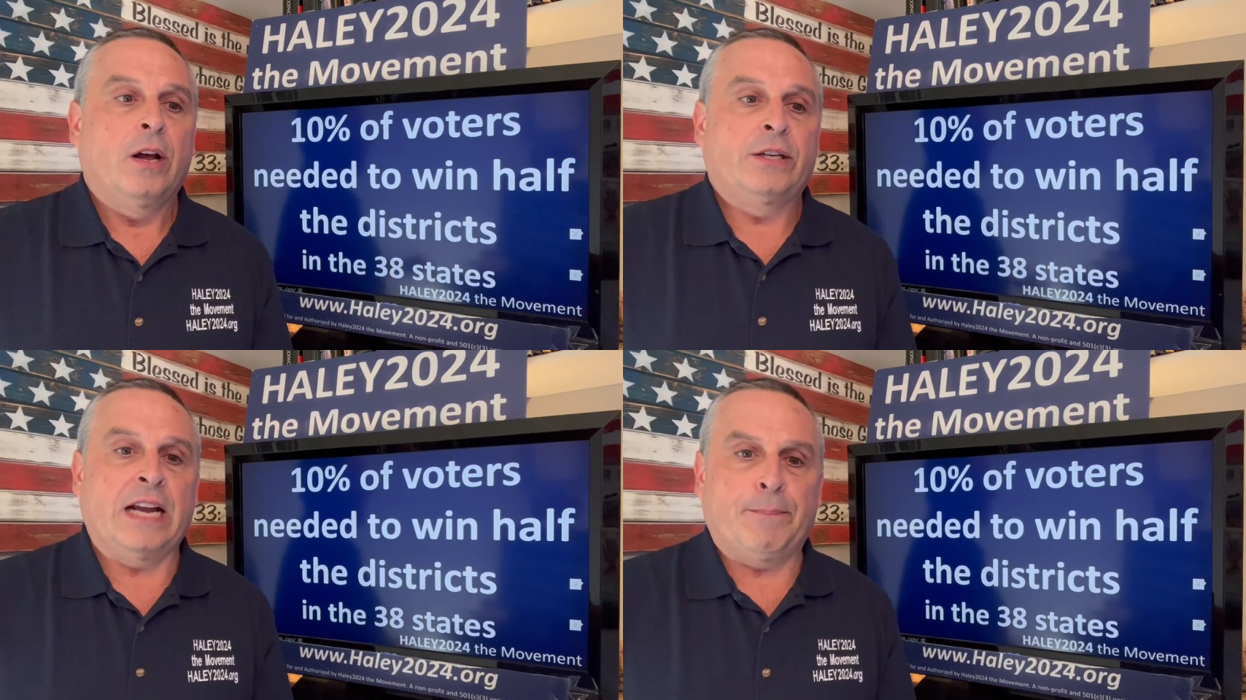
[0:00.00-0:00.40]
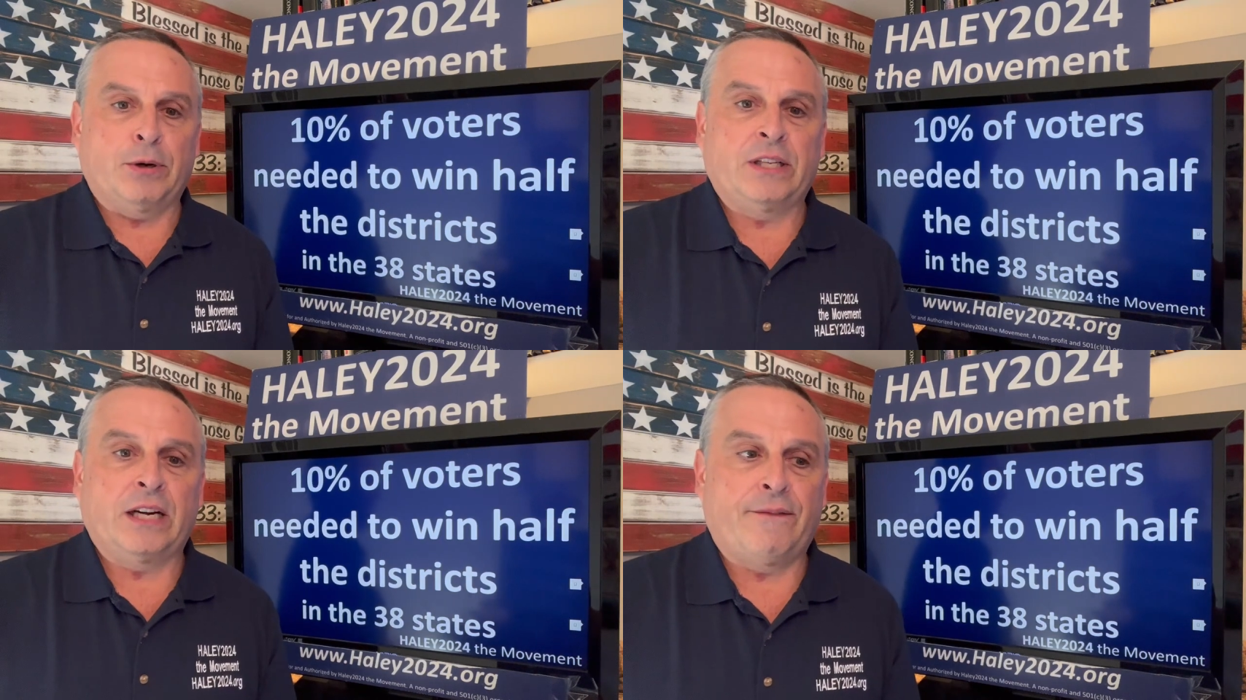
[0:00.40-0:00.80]

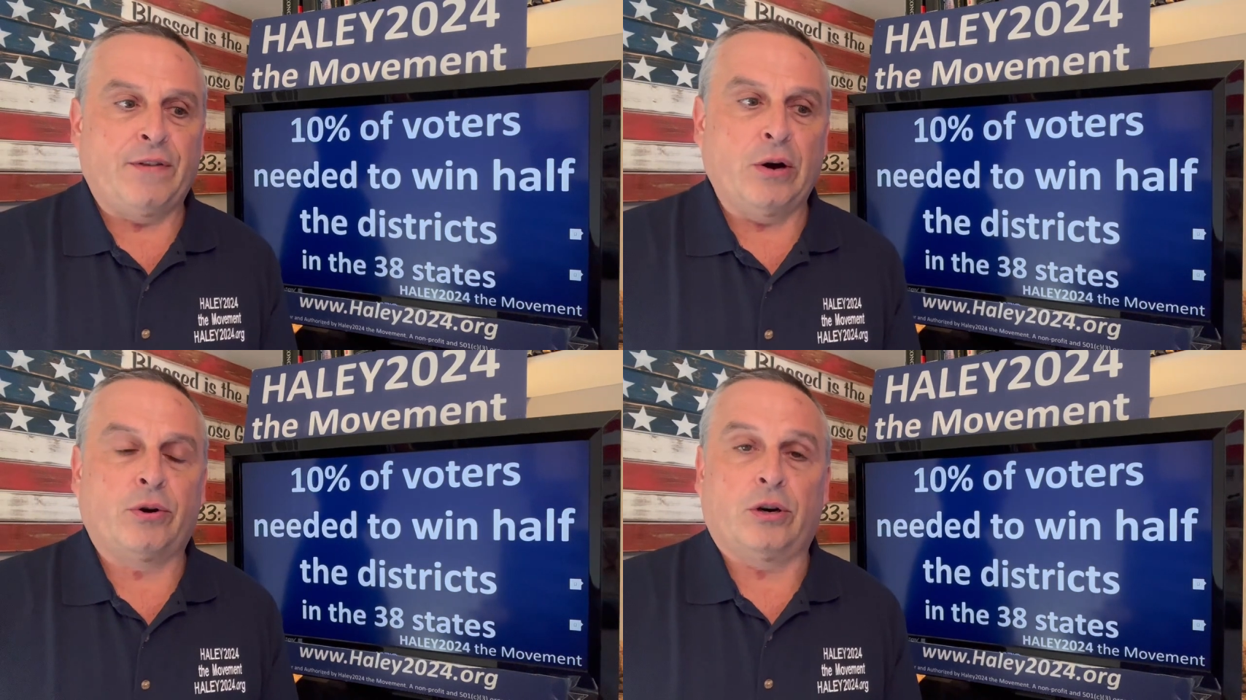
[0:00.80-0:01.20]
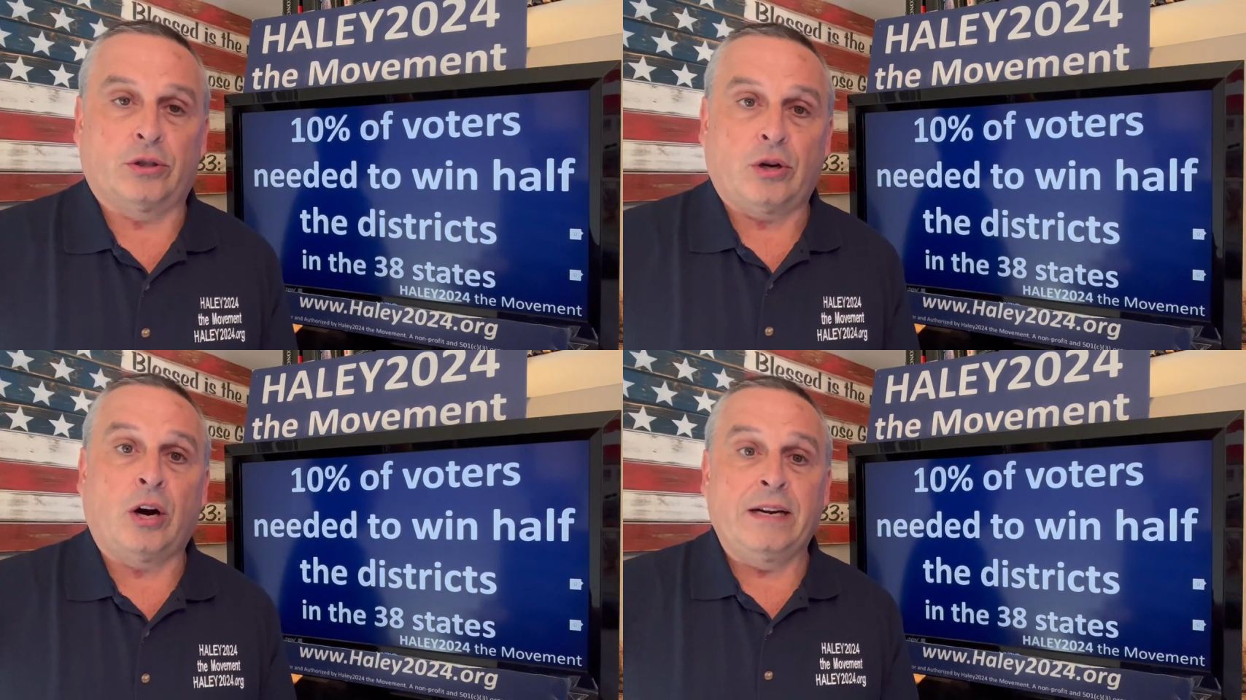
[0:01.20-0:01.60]
10% of
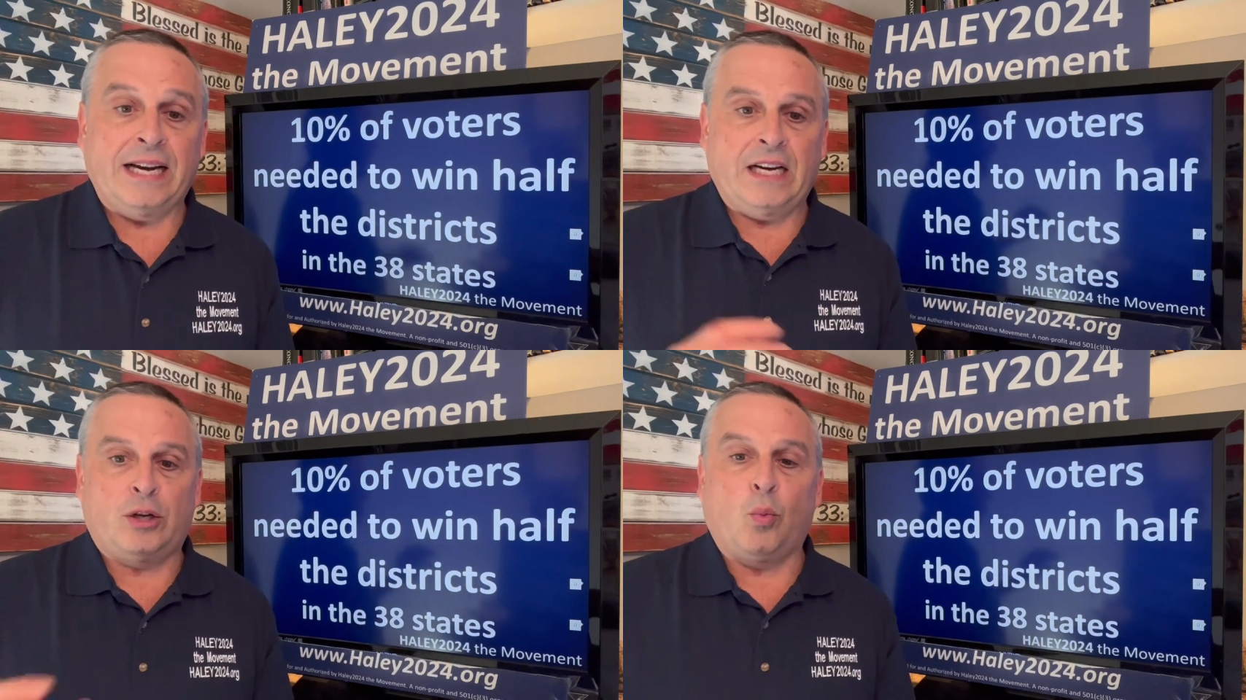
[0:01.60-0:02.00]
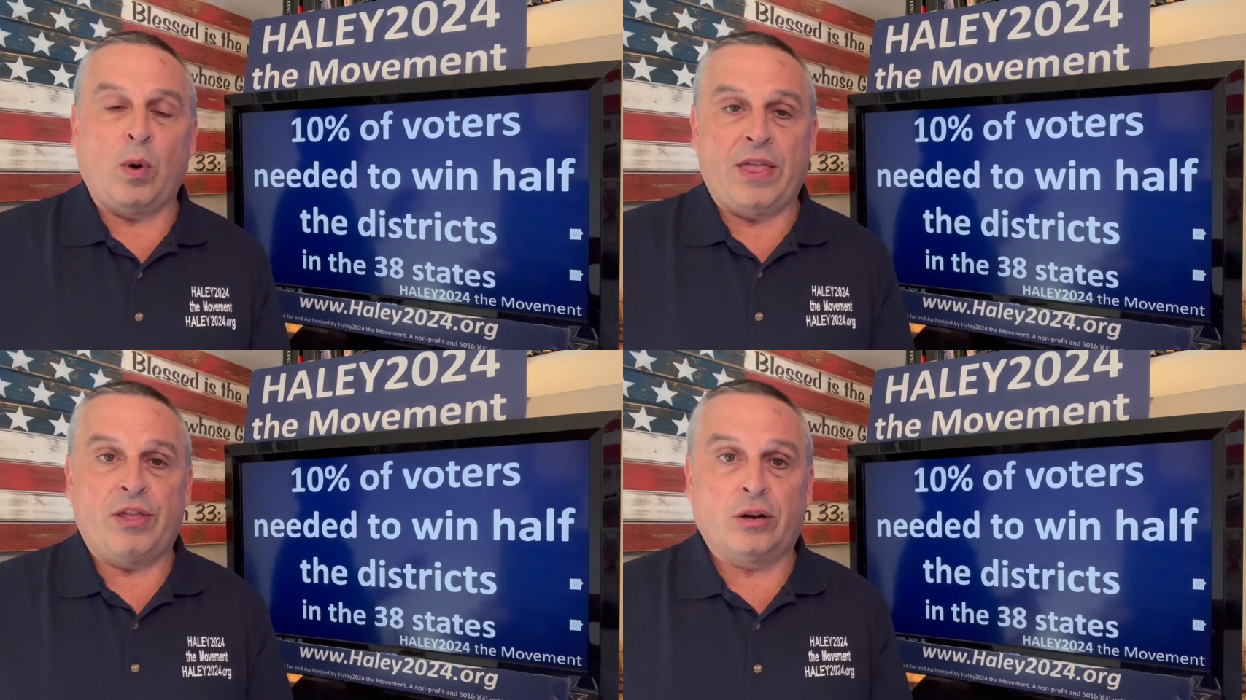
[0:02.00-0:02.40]
voters are needed to win